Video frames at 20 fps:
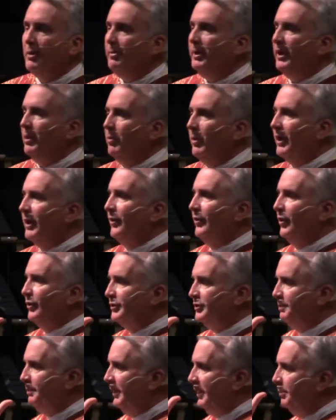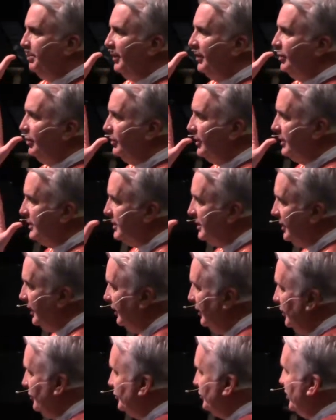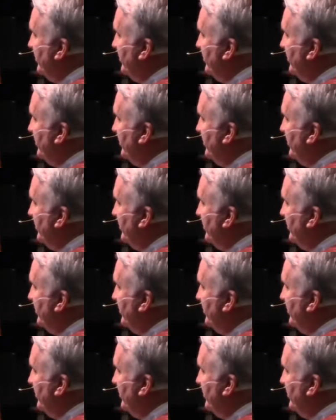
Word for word: to be one of those people who continues